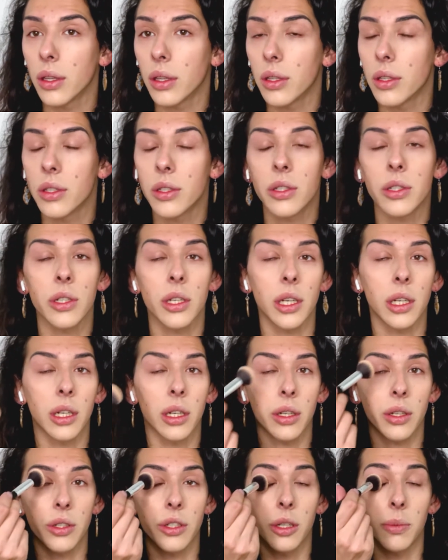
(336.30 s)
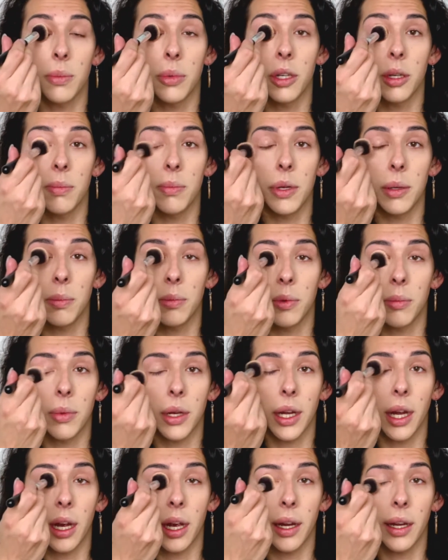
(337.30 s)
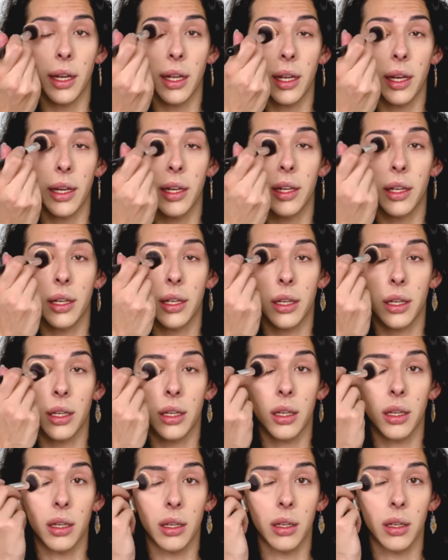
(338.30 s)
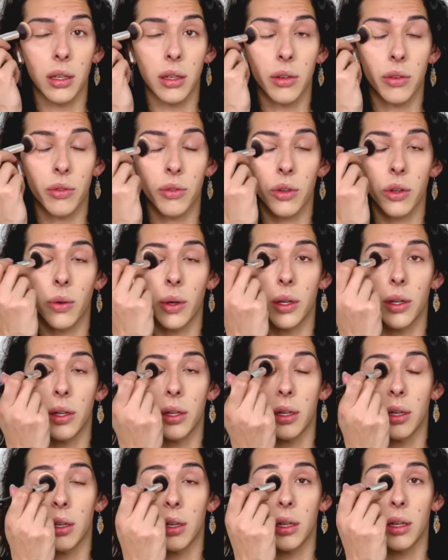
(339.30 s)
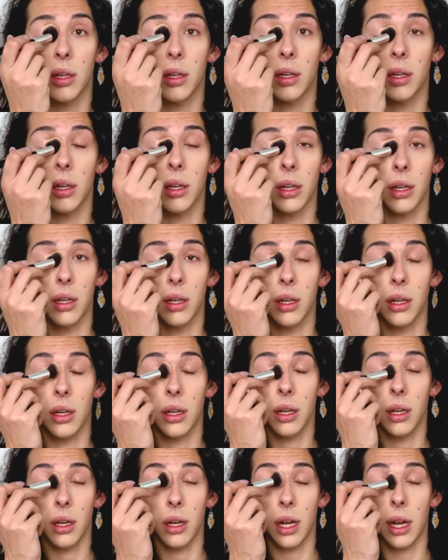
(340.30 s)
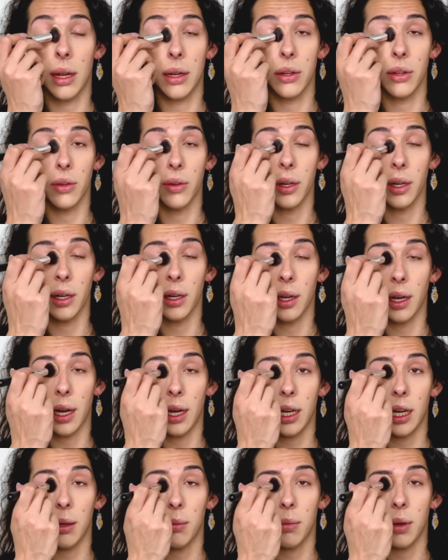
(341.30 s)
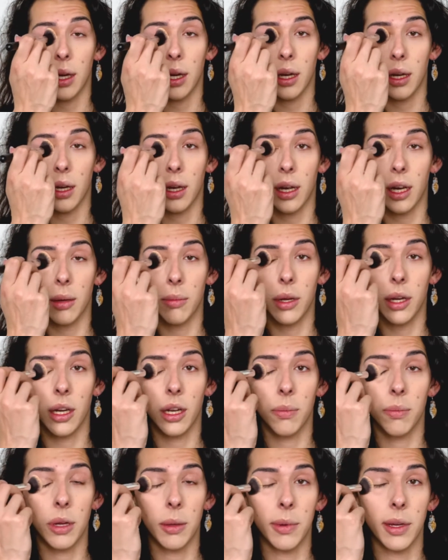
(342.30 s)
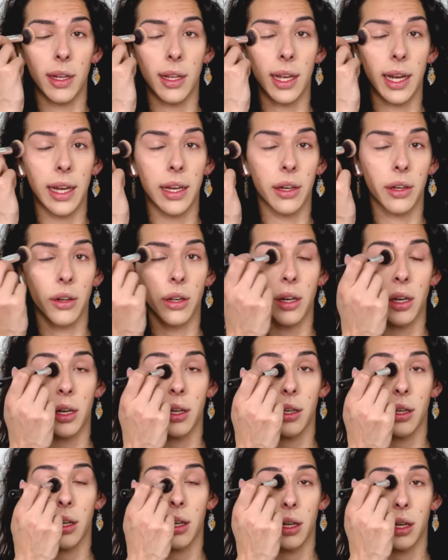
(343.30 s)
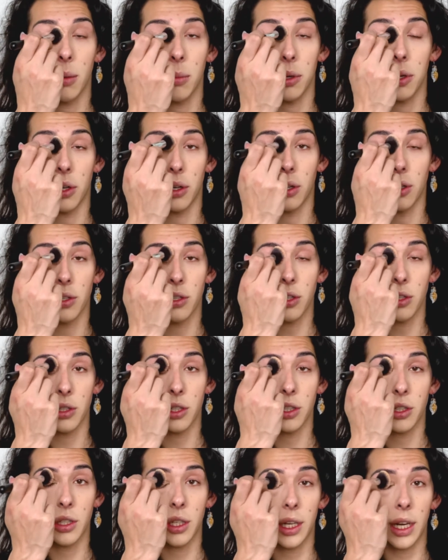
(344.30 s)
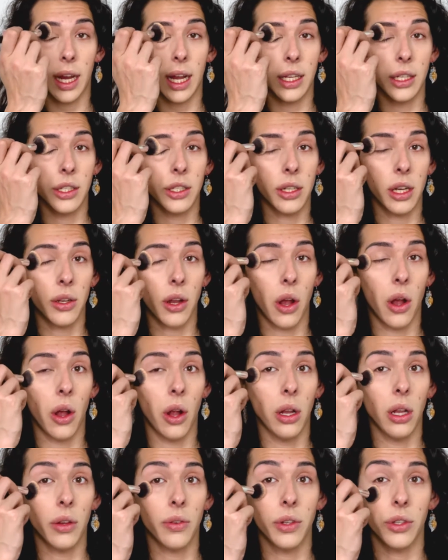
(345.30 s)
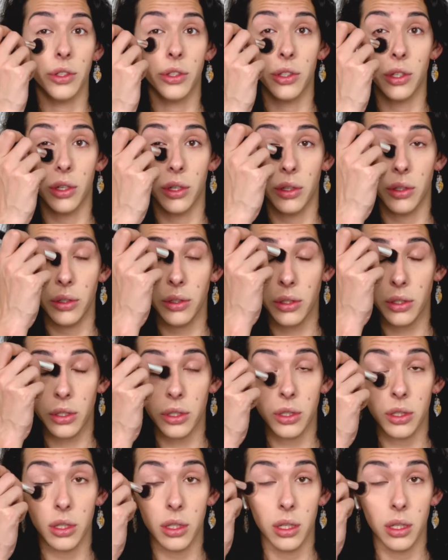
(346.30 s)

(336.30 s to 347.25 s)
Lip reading: So, you know, also put a bit on my eyelid for when I'm doing any eye makeup maybe later on, but also just to cancel out all of those tones.